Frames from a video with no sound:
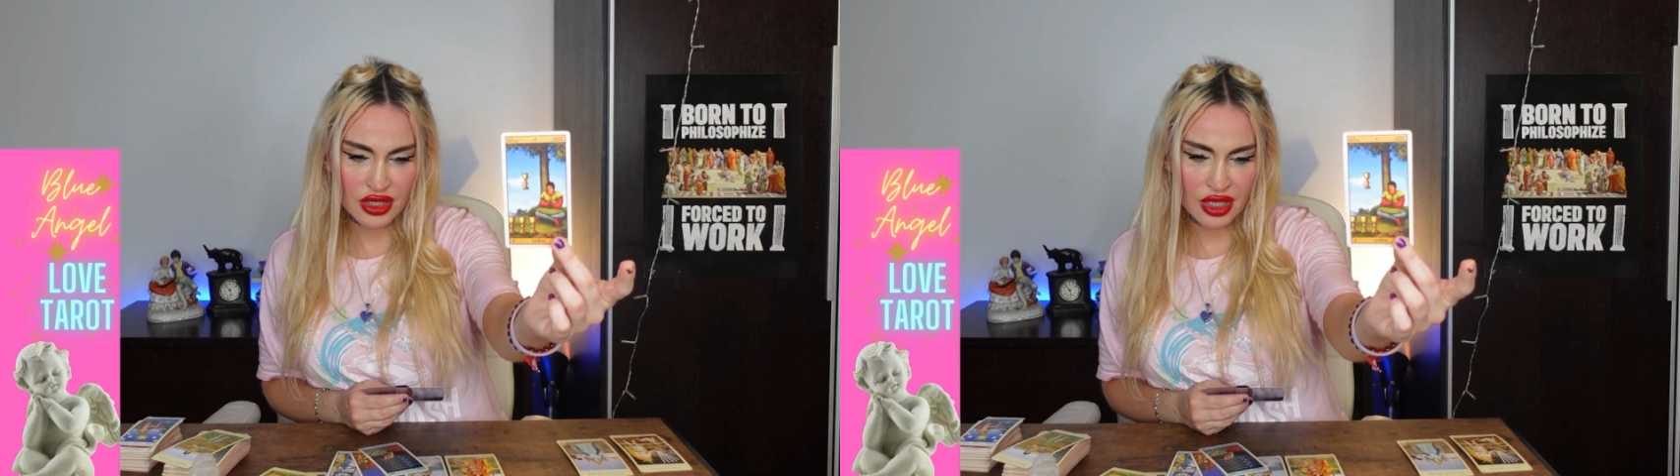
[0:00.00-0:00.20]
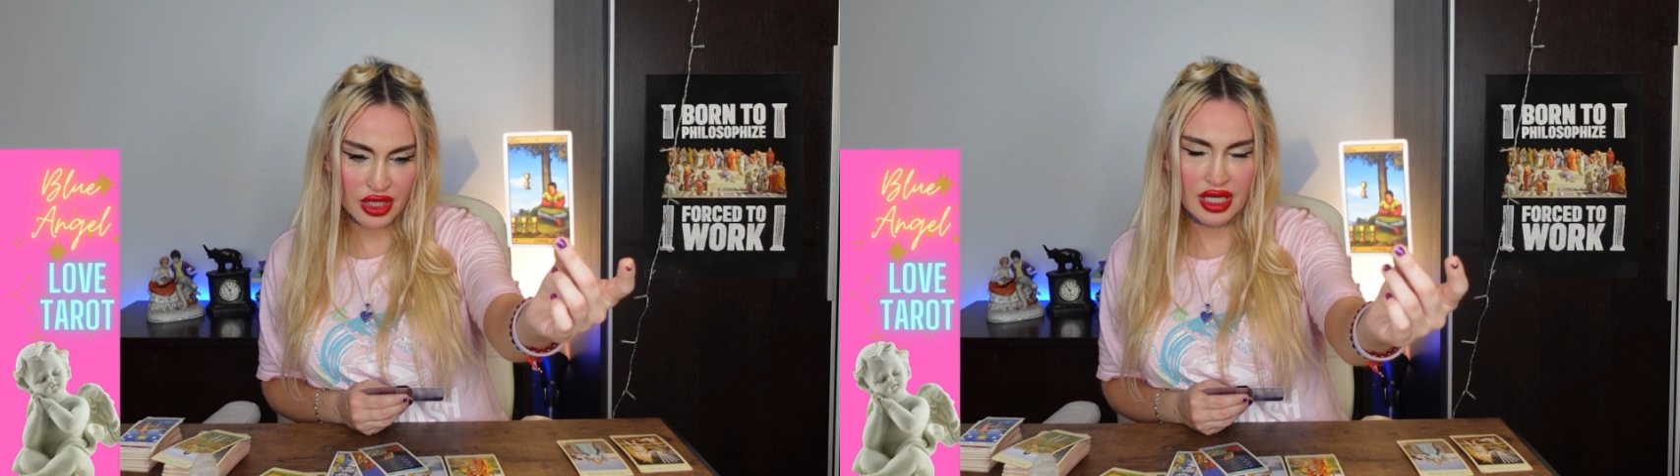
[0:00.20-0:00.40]

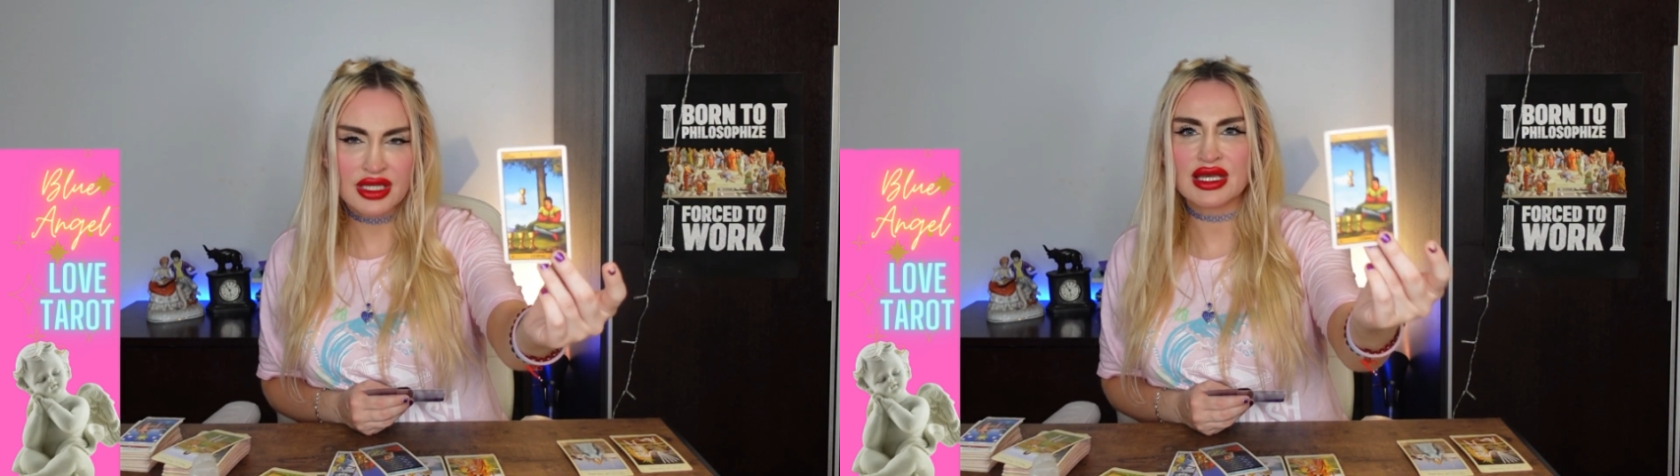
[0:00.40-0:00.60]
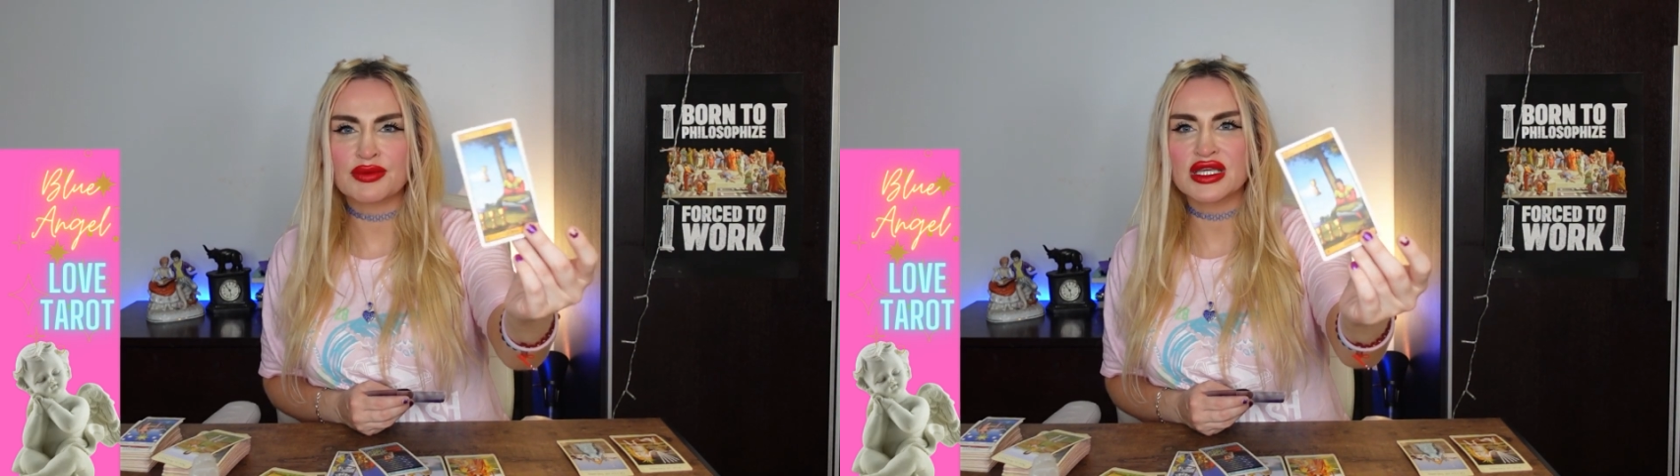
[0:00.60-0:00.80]

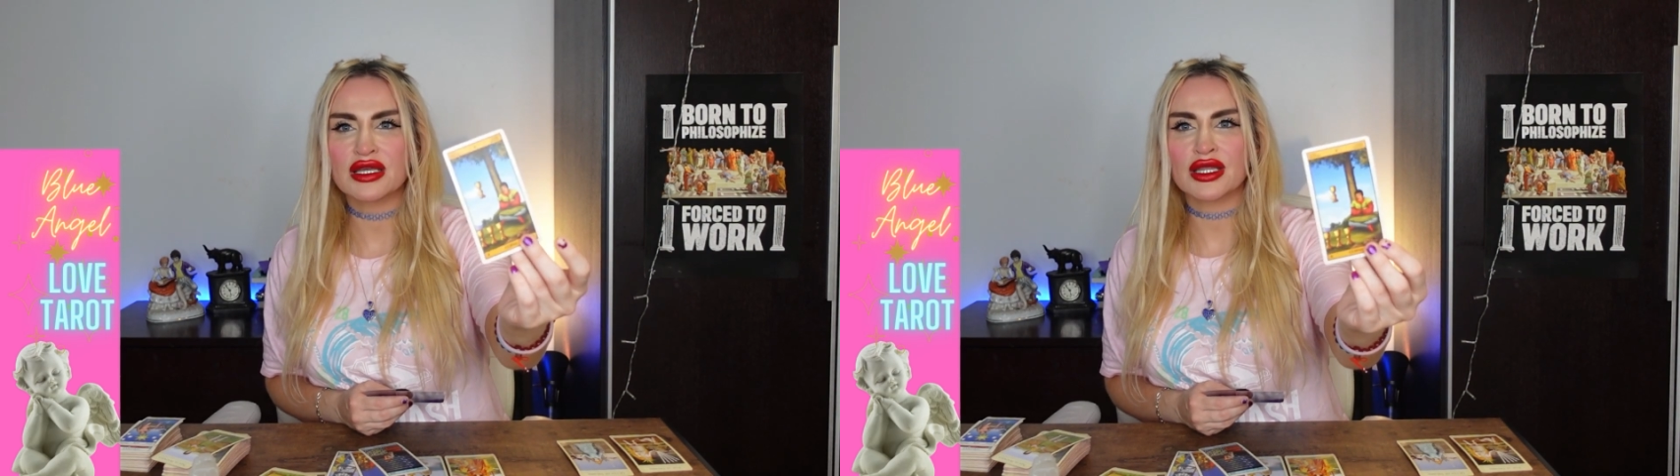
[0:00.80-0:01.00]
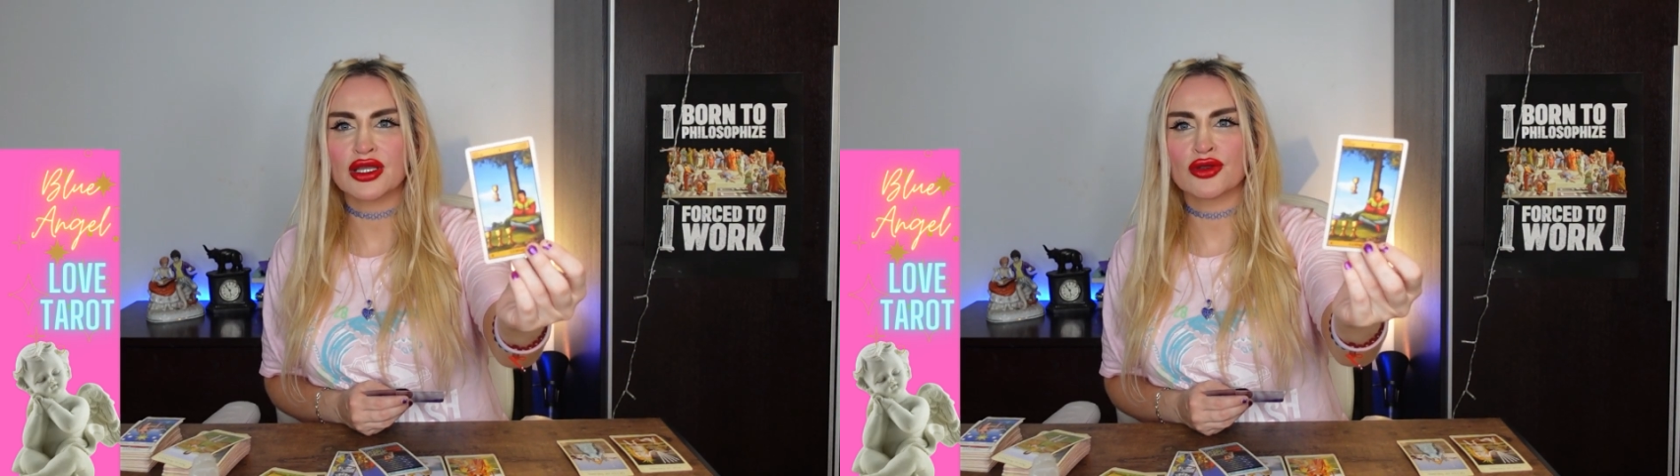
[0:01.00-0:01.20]

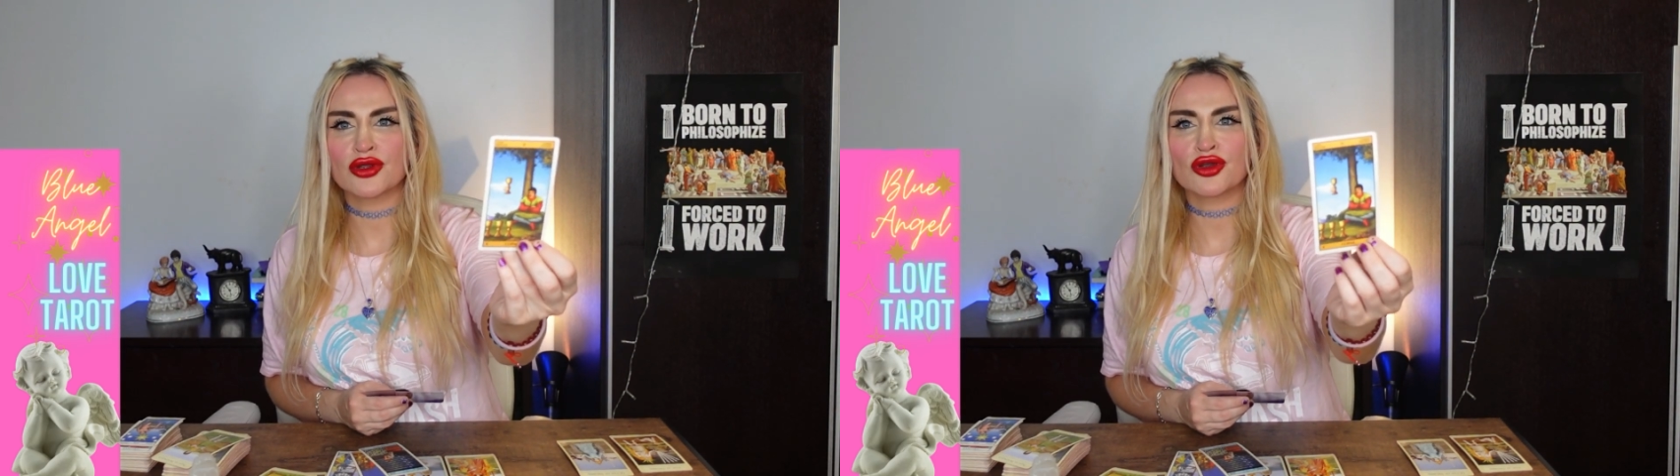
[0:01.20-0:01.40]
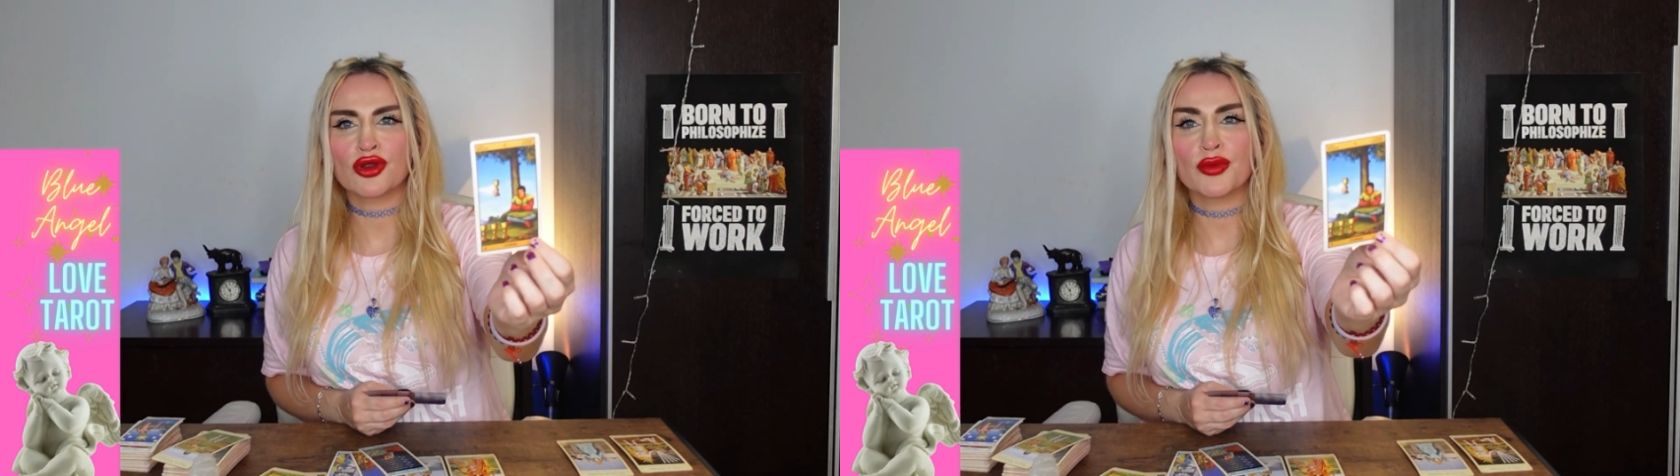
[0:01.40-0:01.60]
accepting like
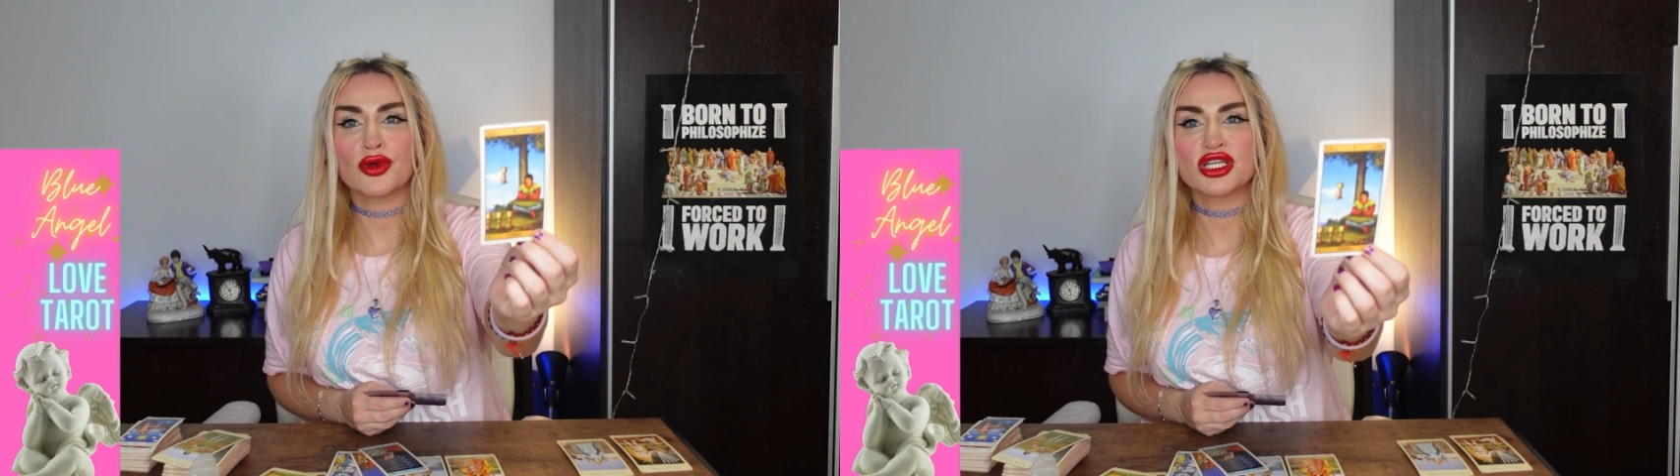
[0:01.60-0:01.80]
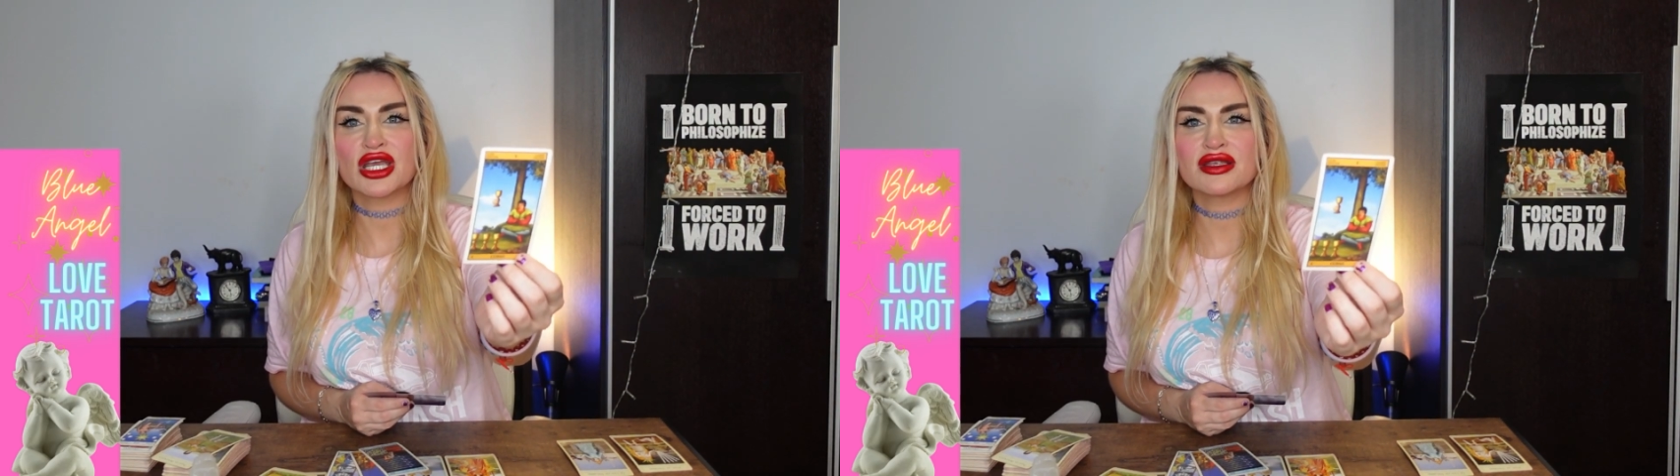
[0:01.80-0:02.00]
your
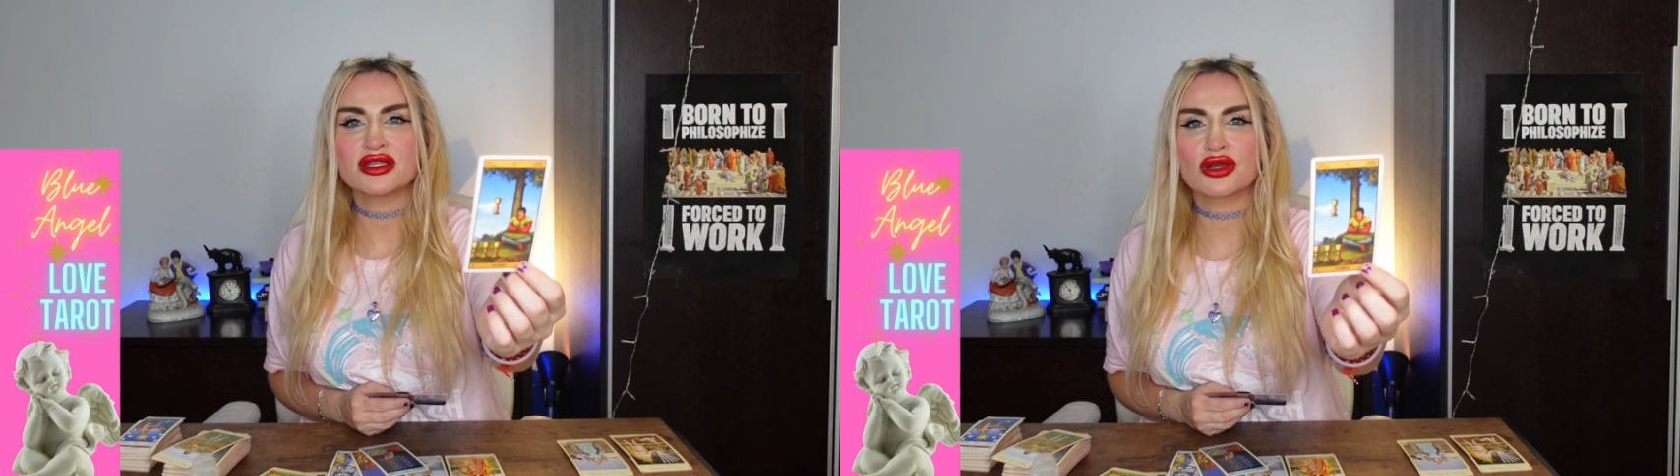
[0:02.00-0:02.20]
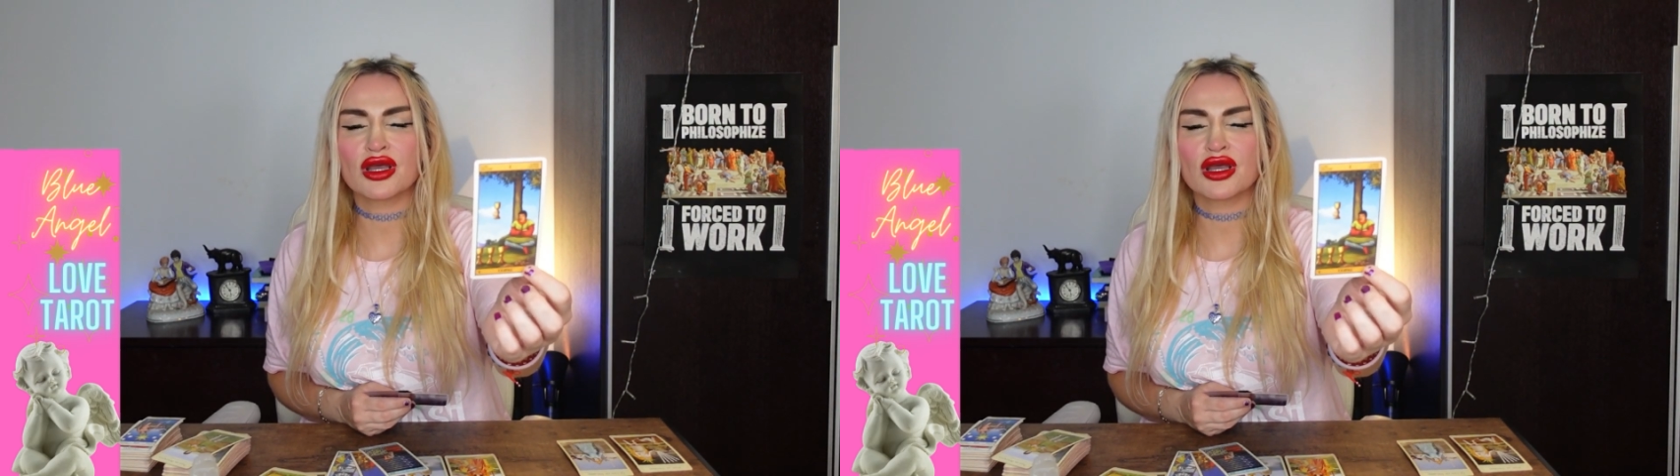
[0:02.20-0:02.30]
emotions, your